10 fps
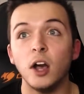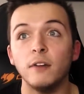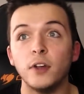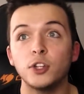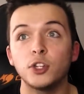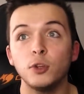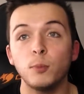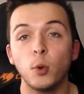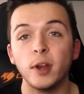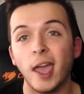of
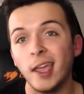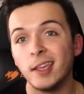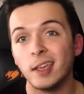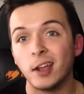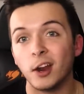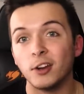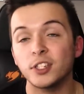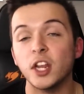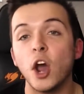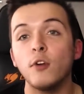2.8 gigahertz and